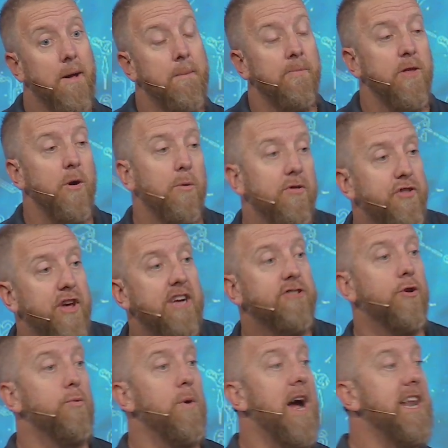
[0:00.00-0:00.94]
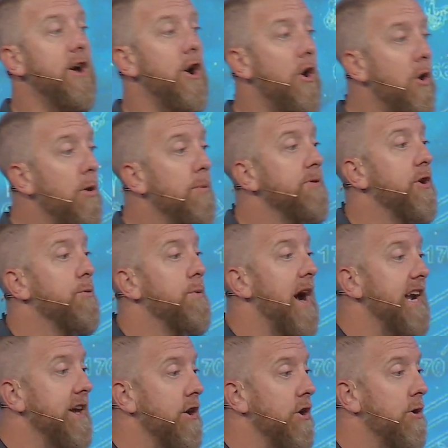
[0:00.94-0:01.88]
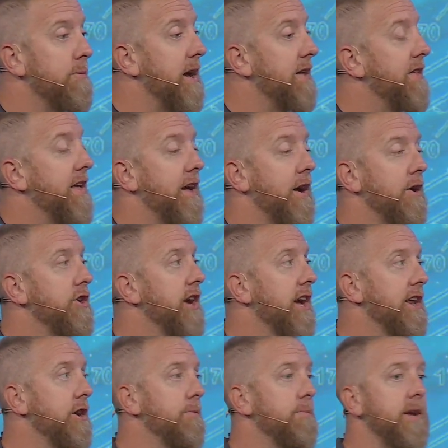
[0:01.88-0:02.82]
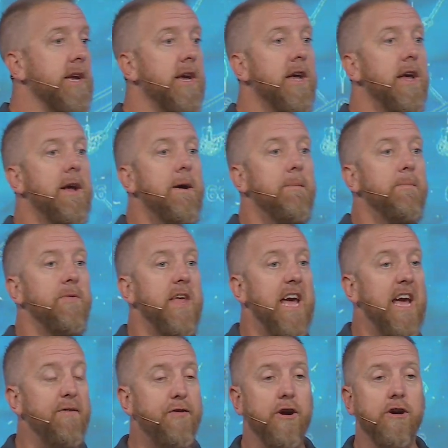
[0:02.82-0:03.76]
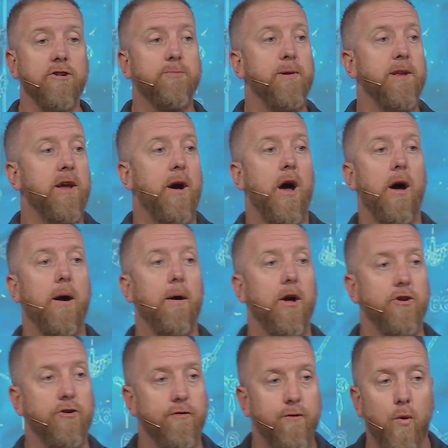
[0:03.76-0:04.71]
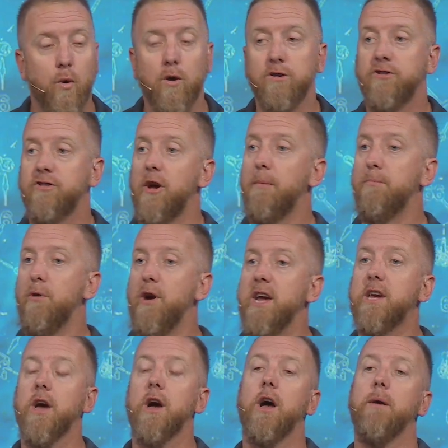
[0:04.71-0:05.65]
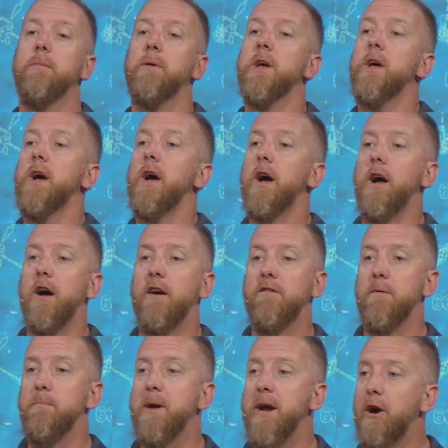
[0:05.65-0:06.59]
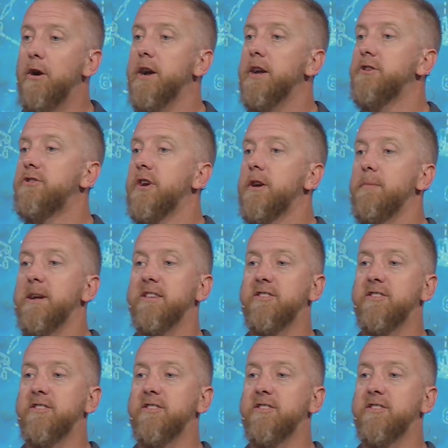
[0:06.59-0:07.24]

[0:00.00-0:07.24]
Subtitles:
That when things are right at home, they're right at home. Now, you got to hear me. If there's been a divorce, a breakup of a marriage, man,